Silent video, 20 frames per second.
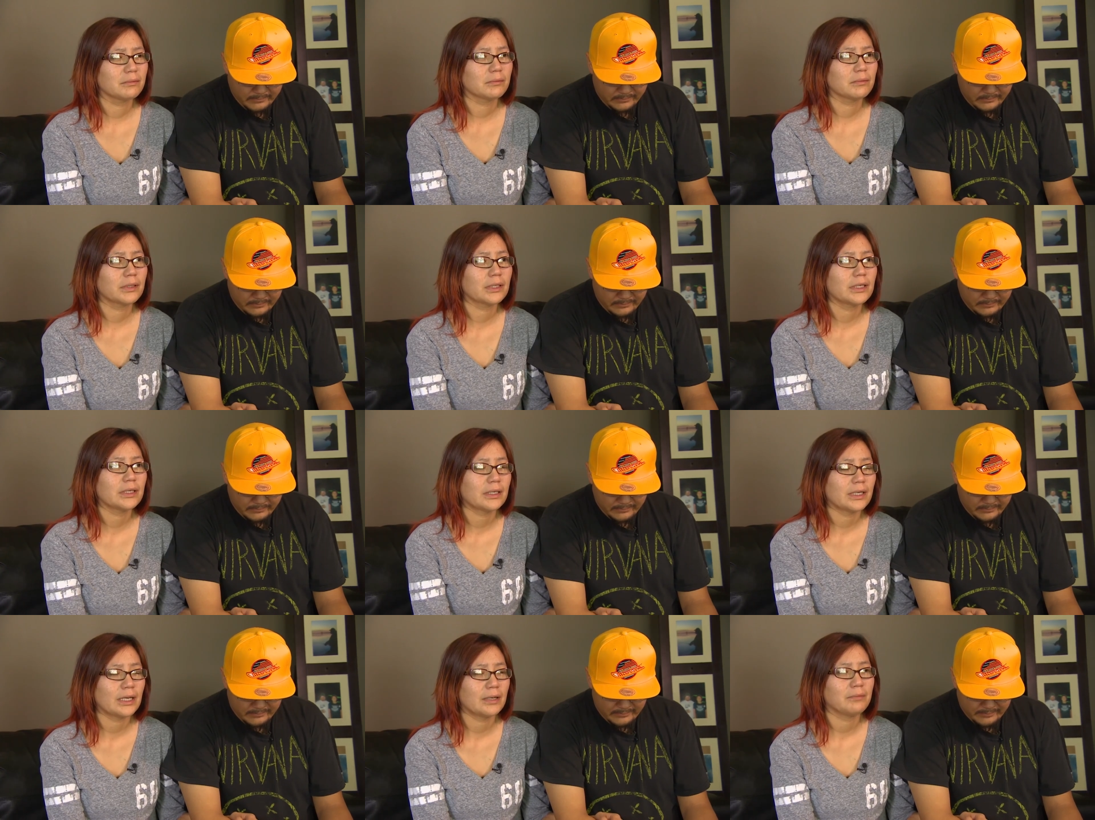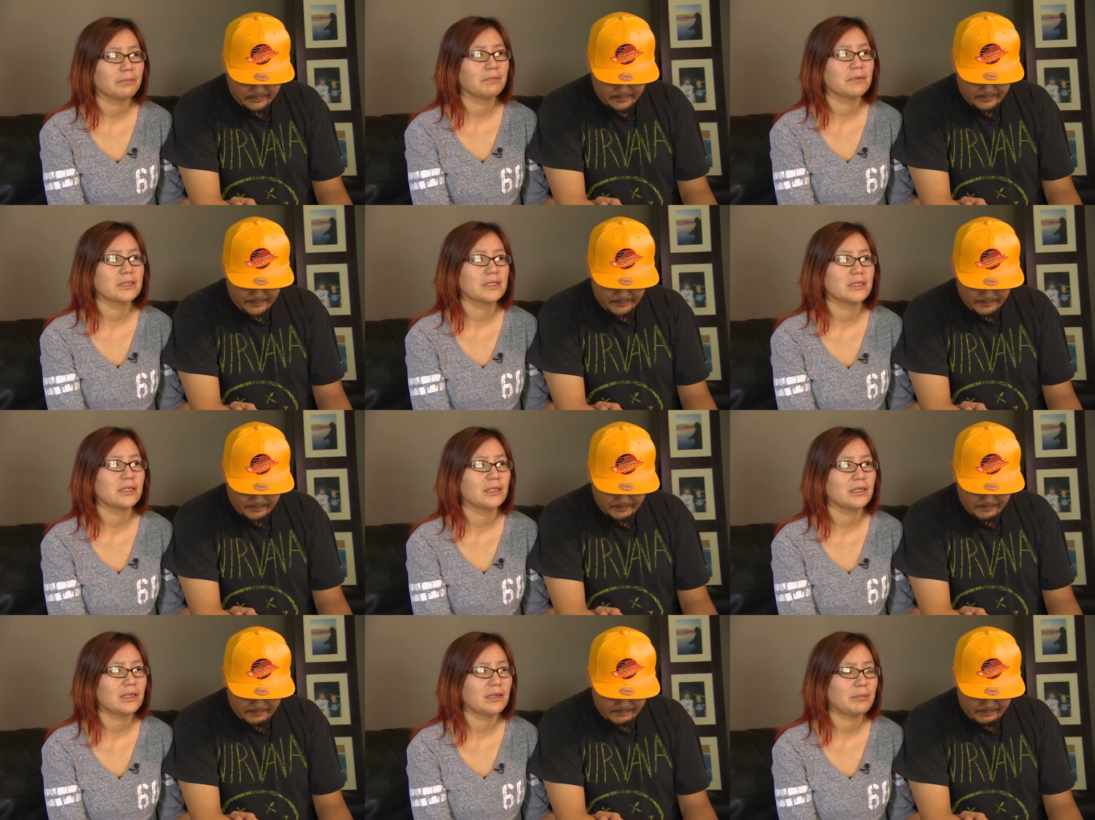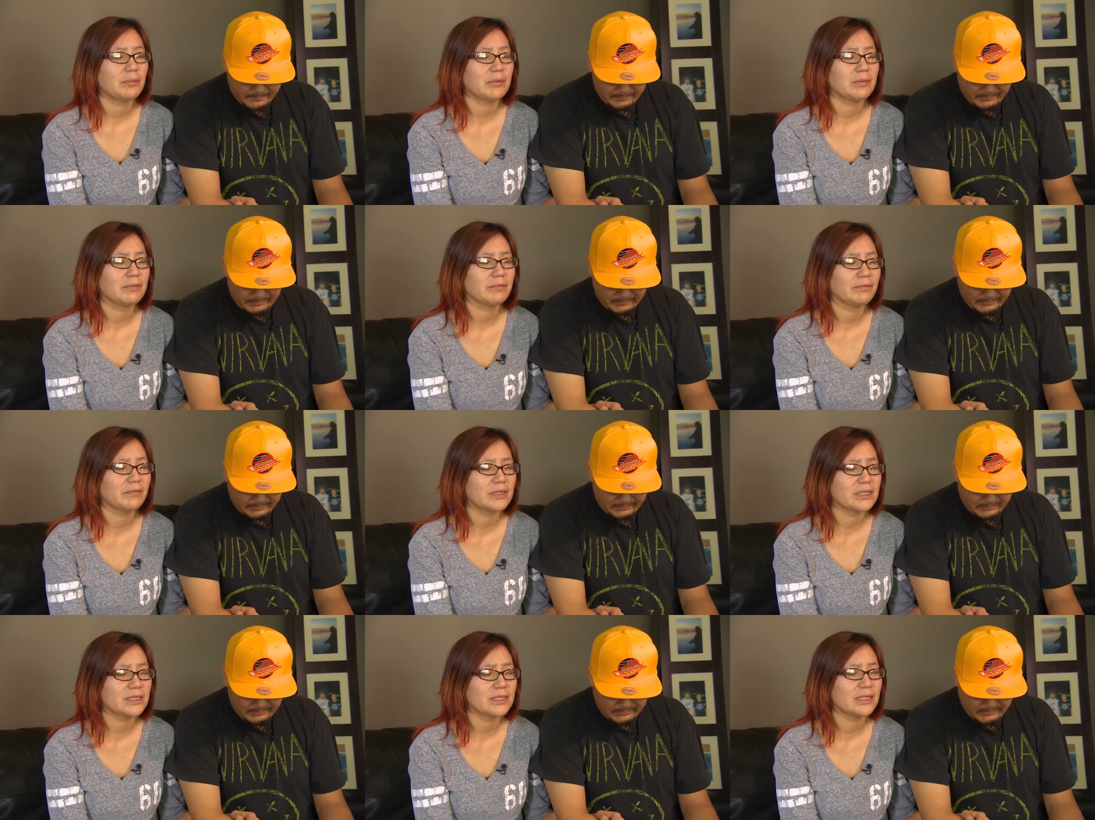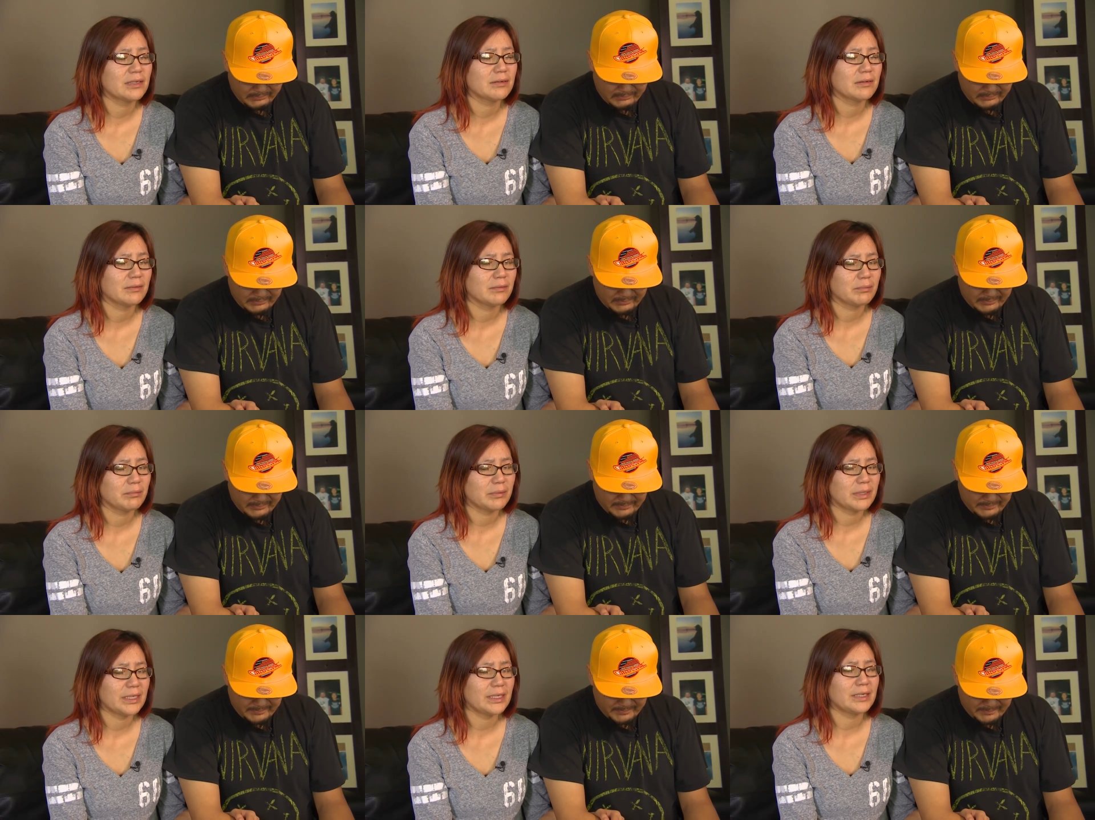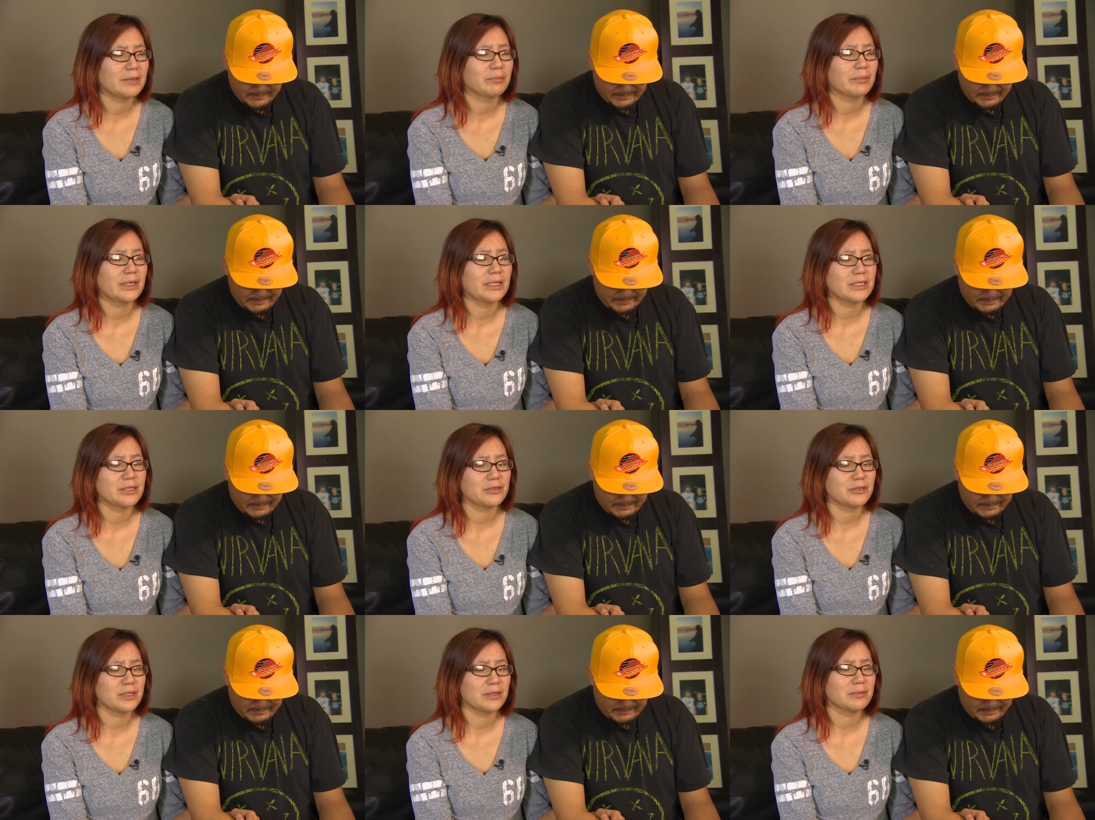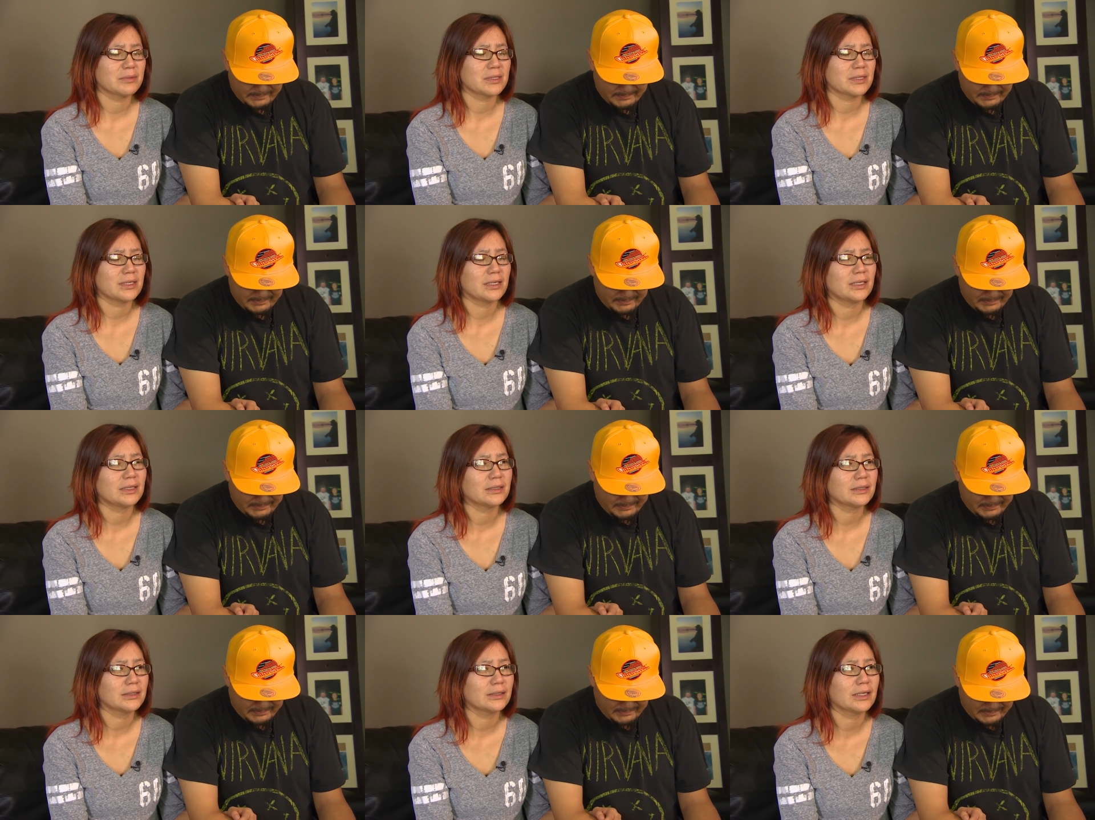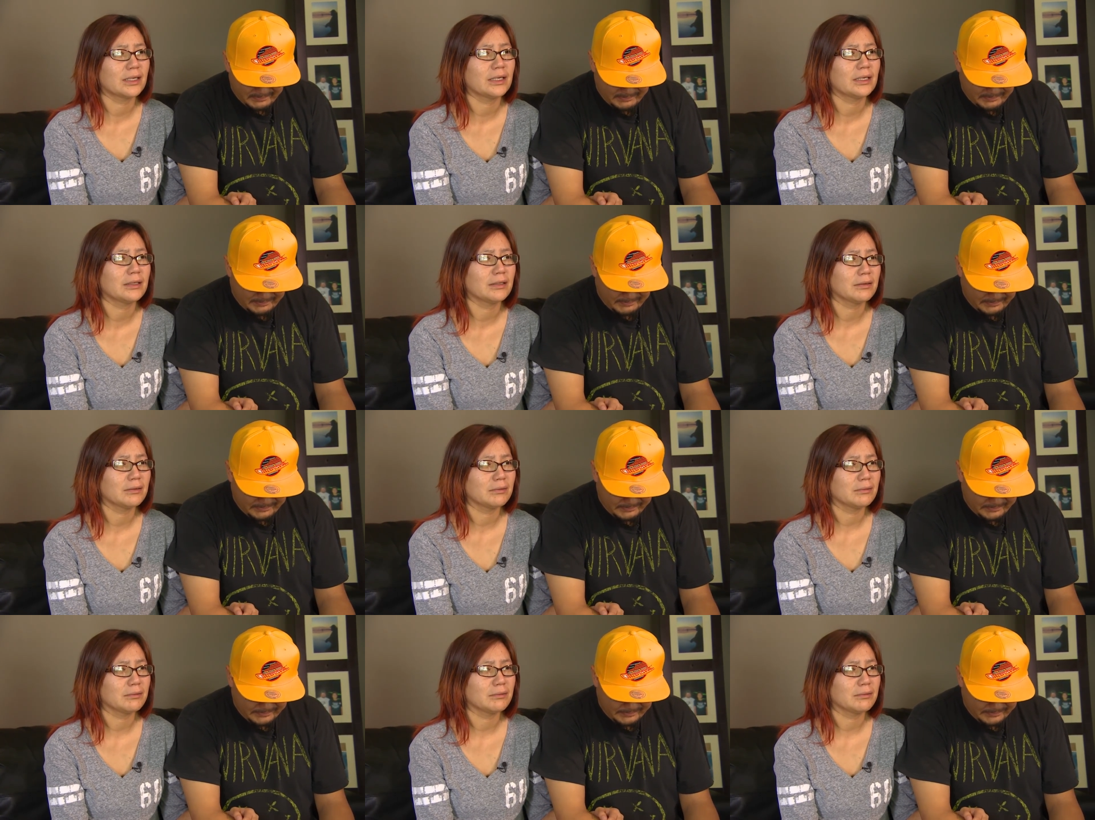Speaker 1: But he came visiting, visit me in my dreams last night,